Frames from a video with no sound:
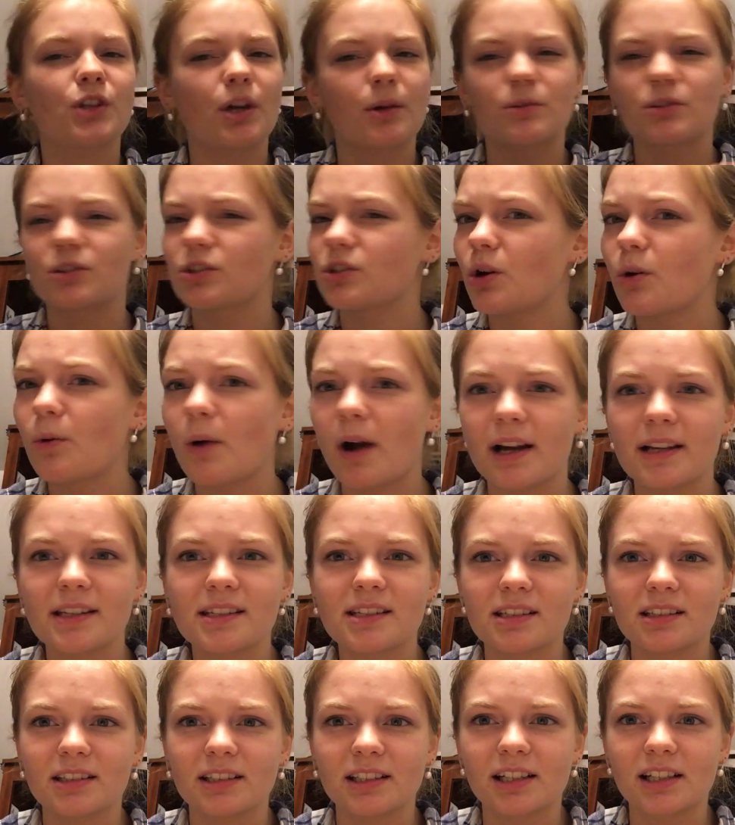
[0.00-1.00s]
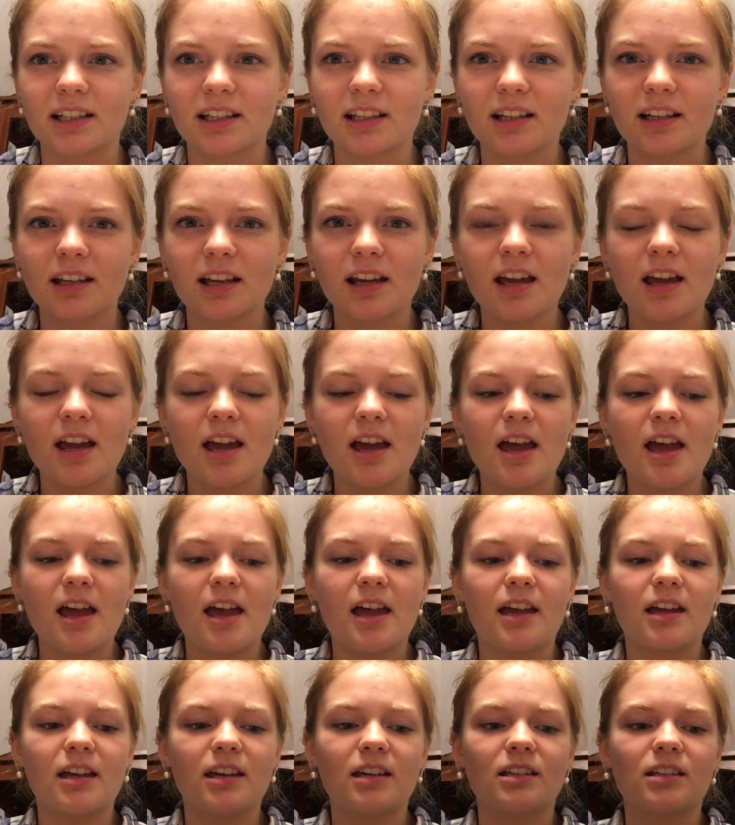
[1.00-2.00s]
so isolated.
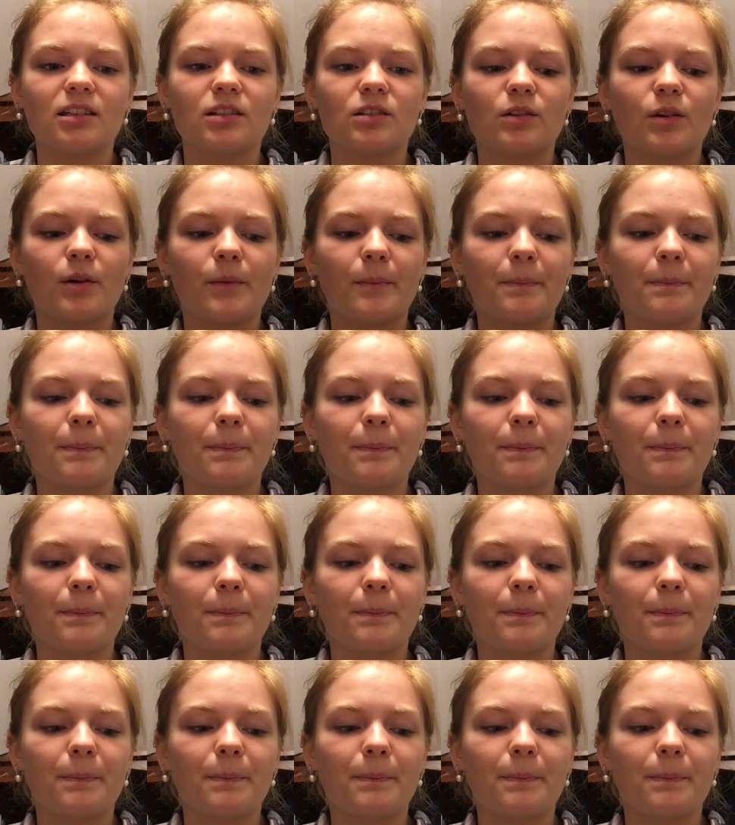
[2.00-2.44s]
And